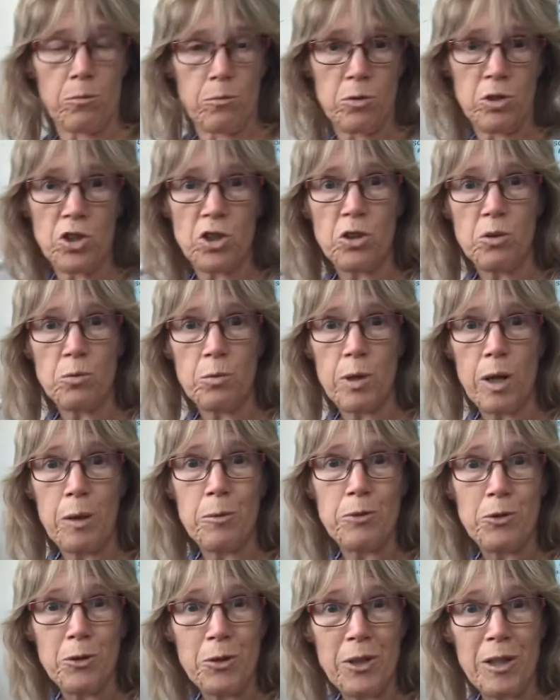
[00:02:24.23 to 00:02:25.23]
which is what I'm
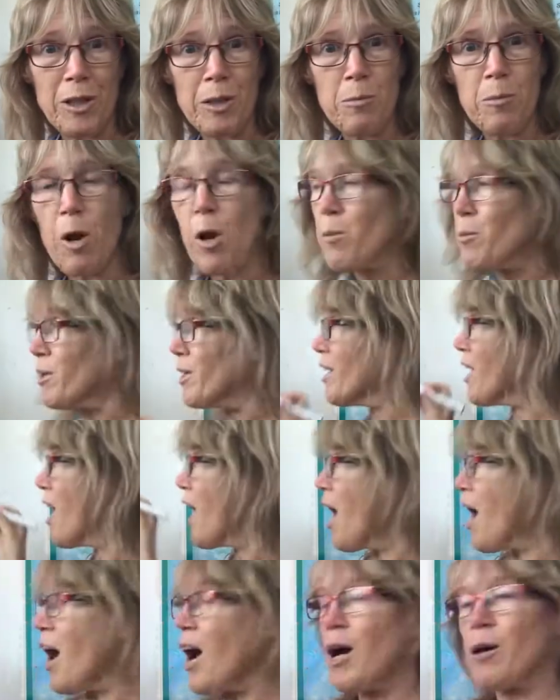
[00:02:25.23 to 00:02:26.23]
doing at the moment,
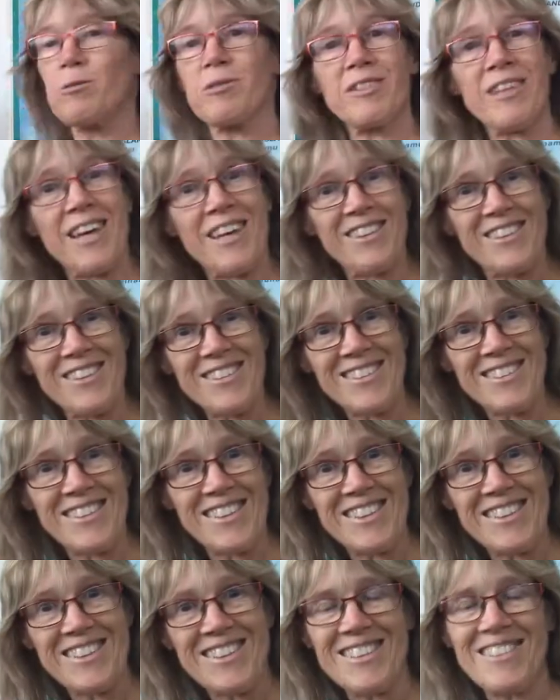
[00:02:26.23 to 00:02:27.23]
I'm saying this
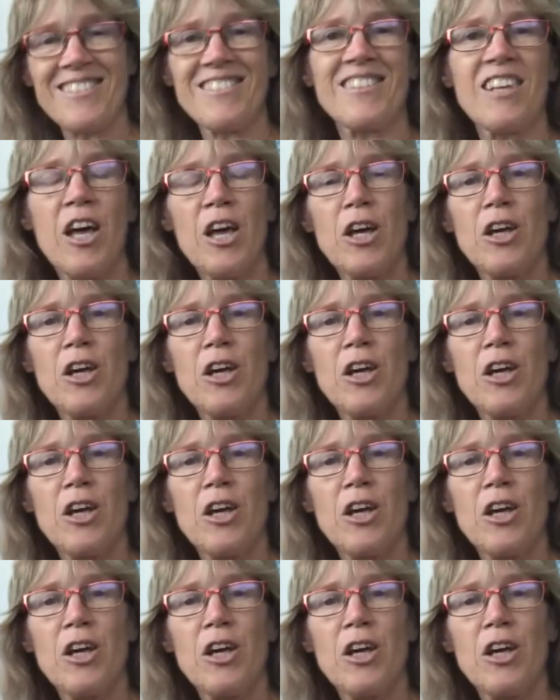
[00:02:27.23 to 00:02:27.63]
sentence.